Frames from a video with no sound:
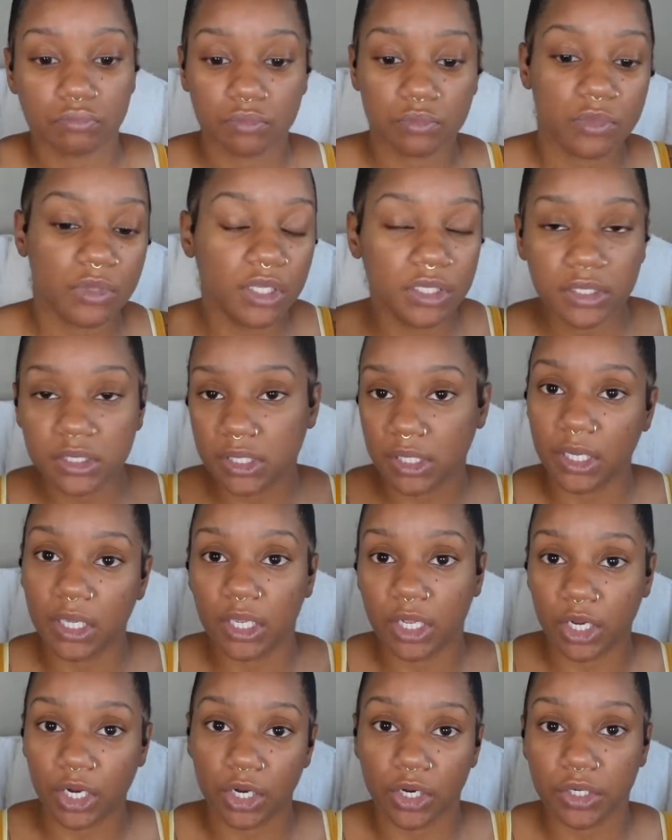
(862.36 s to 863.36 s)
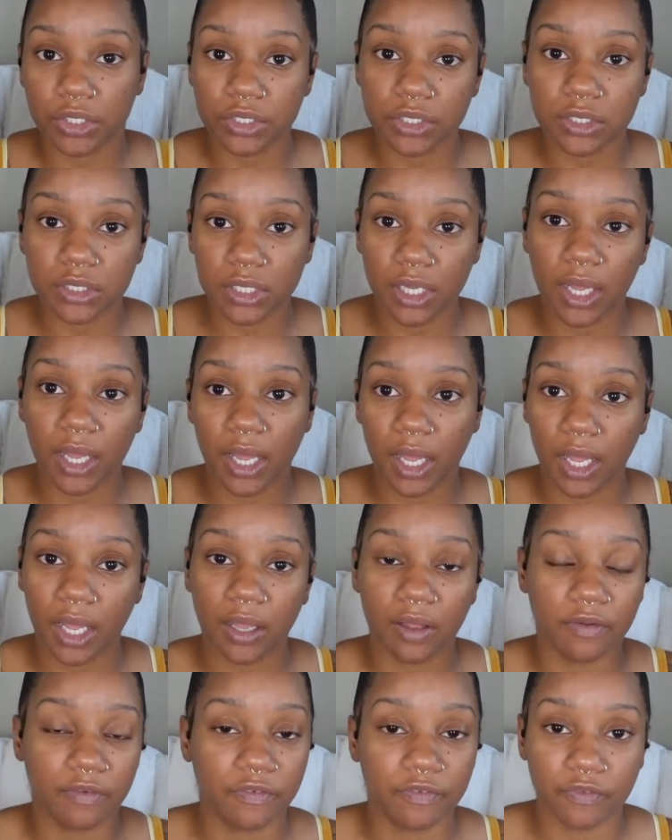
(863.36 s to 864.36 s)
the tiers
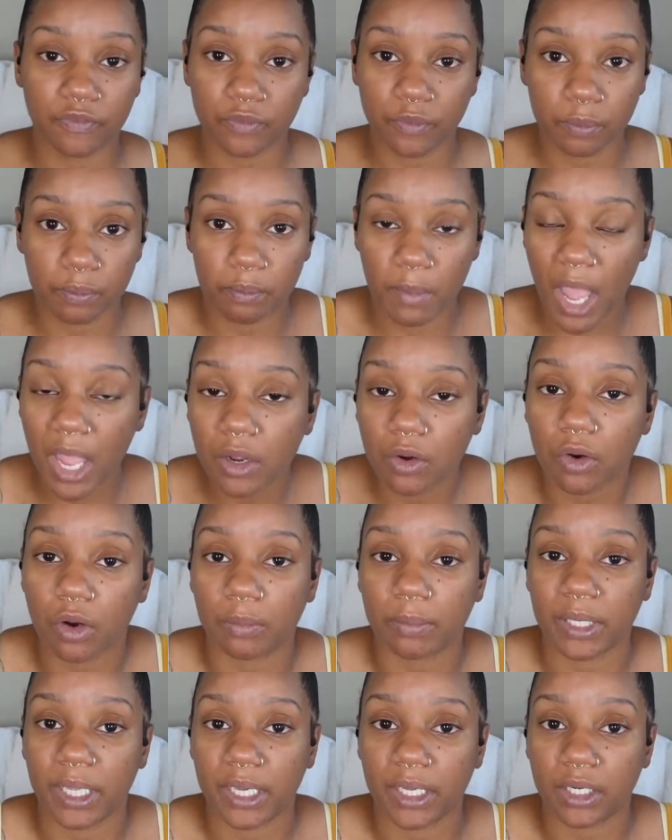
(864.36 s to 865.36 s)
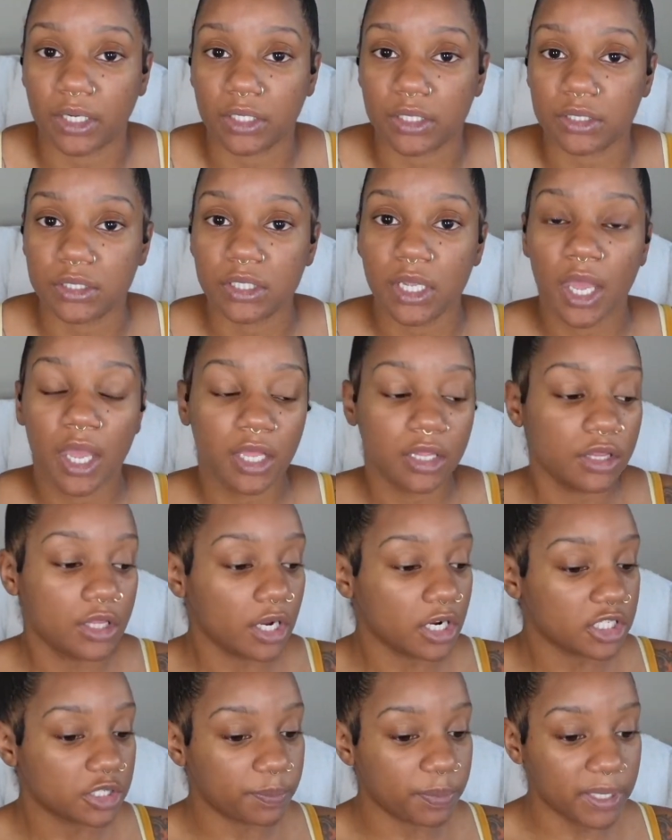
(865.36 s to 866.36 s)
of microbladers.
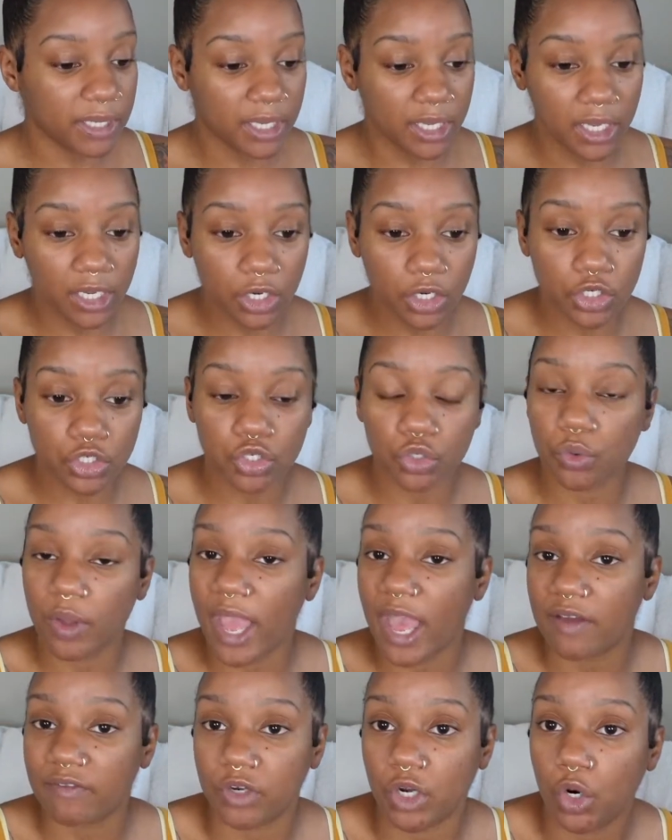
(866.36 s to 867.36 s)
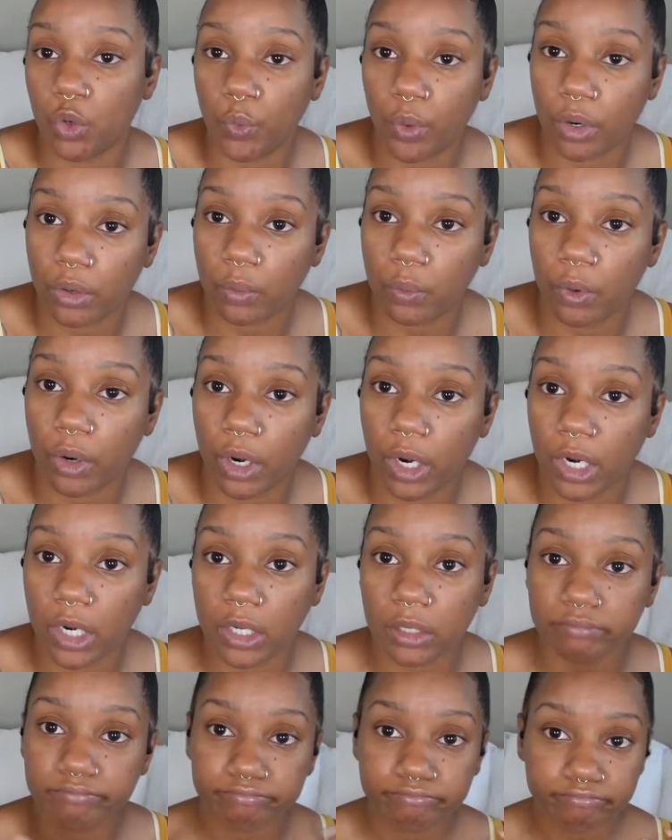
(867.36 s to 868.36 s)
There's beginners who have nowhere to work,
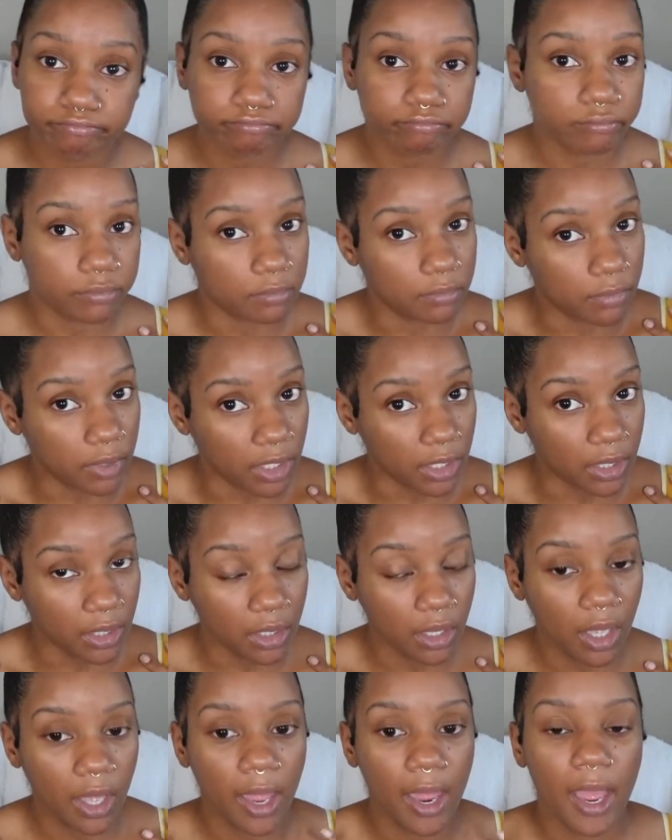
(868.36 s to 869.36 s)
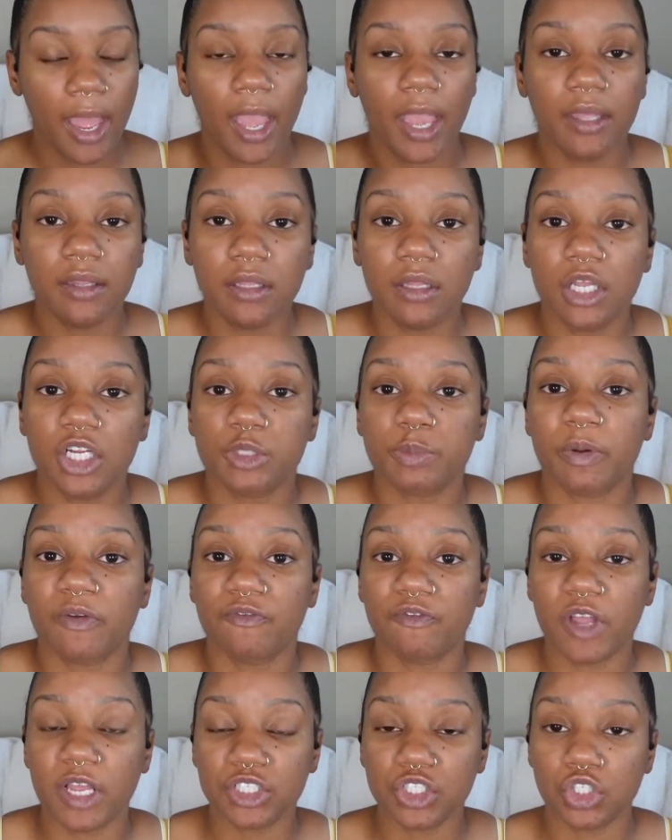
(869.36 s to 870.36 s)
me, and then there's
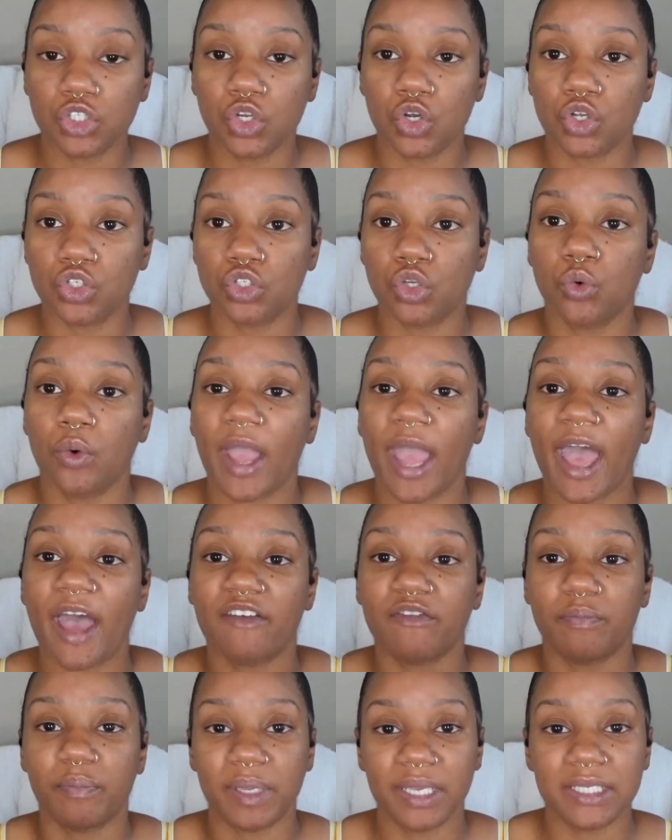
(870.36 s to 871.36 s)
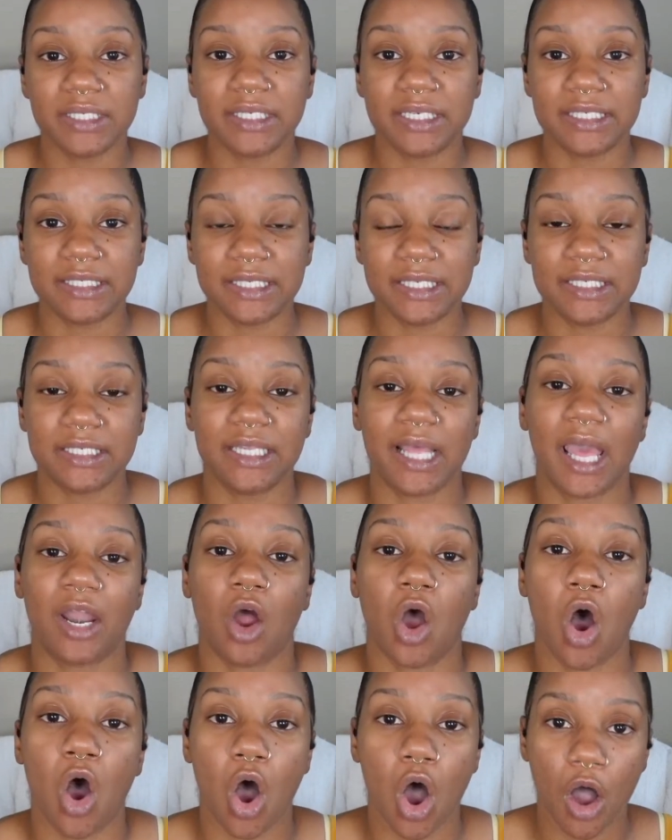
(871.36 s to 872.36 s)
professionals who have businesses that
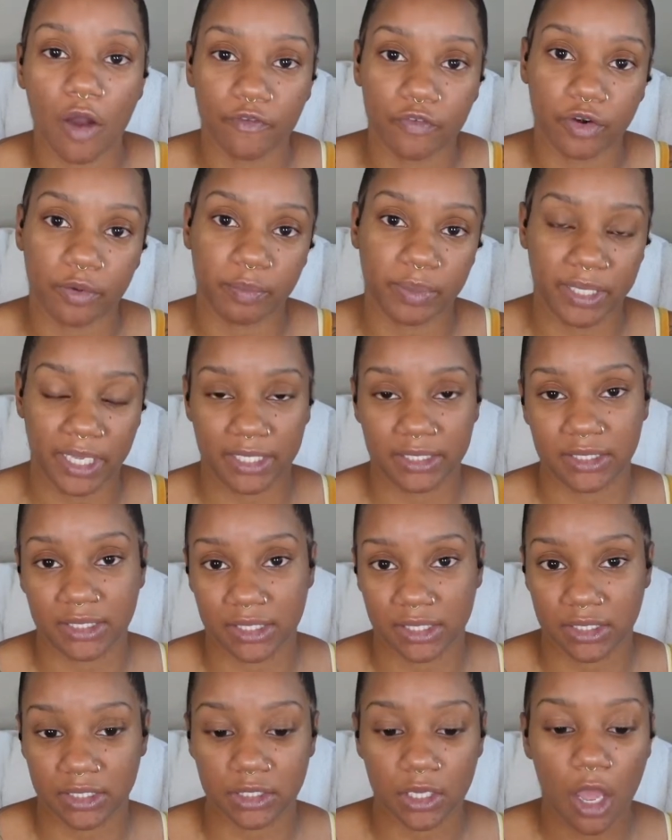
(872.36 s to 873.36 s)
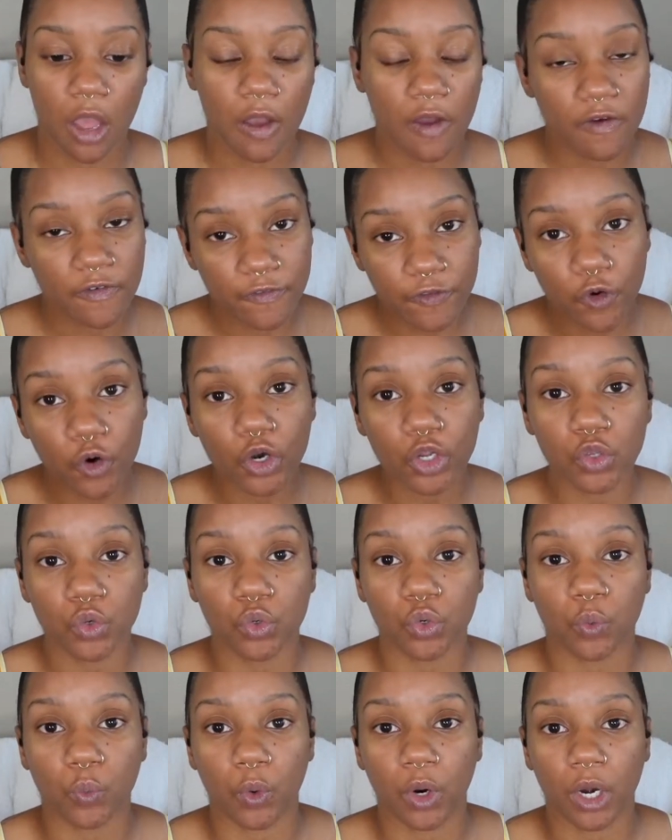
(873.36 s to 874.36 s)
offer places for you
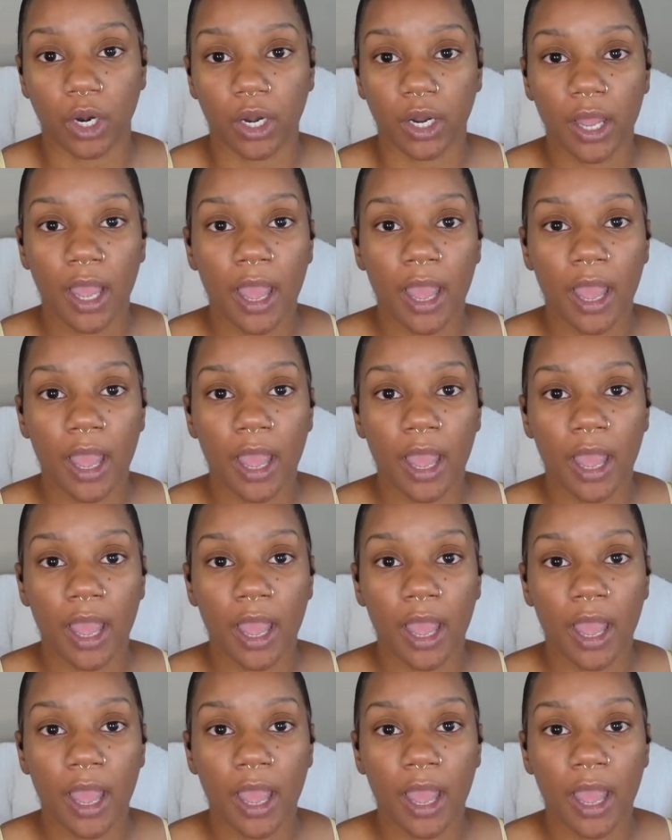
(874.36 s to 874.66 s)
to work,